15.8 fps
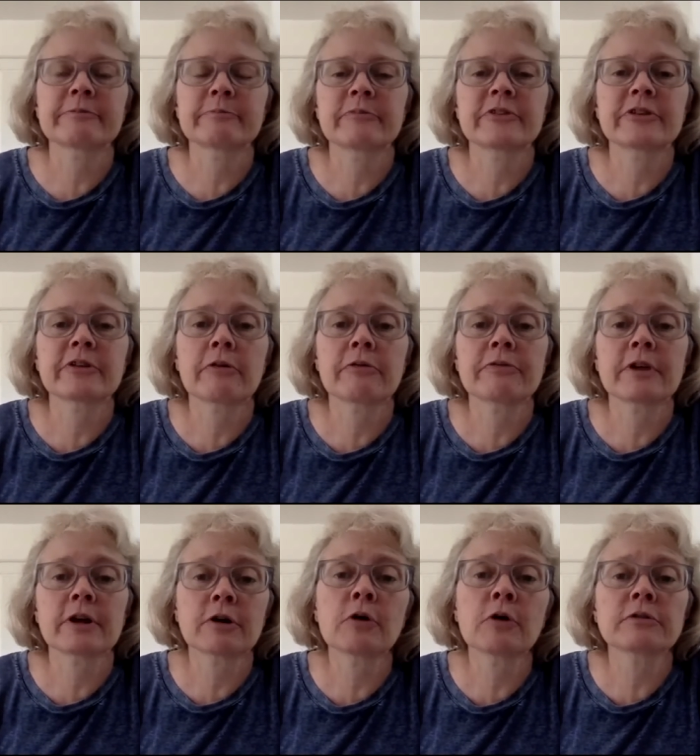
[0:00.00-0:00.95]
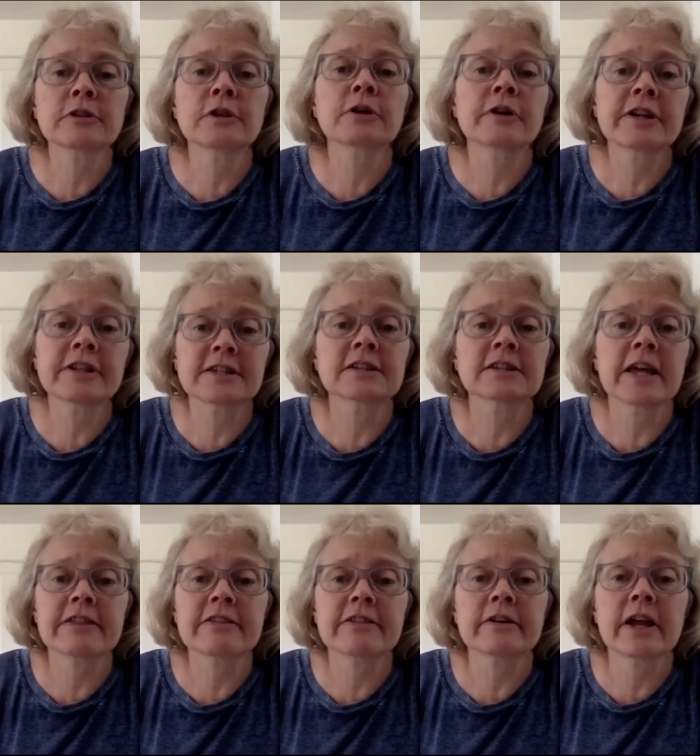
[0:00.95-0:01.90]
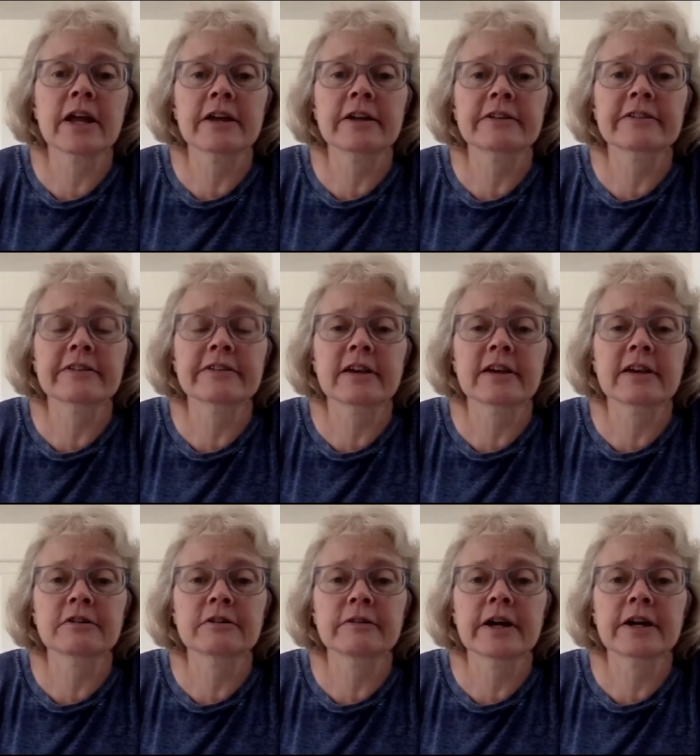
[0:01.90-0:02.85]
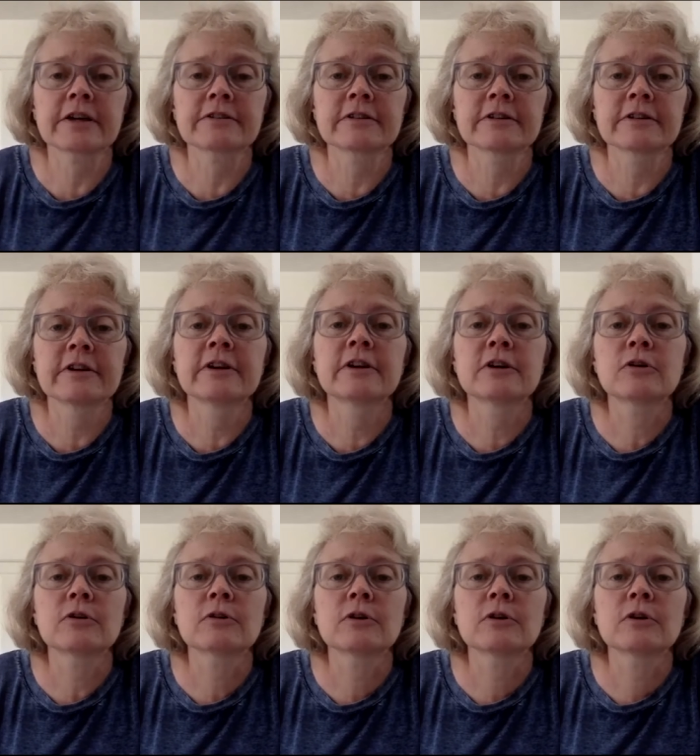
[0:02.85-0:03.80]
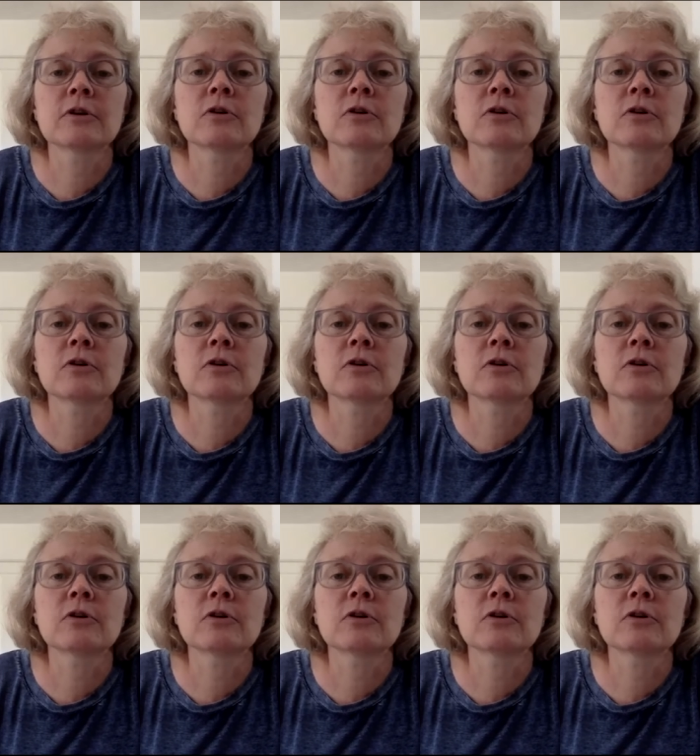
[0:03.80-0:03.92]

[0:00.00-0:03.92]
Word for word: so they're going looking to lay their eggs. Is that correct? Usually they're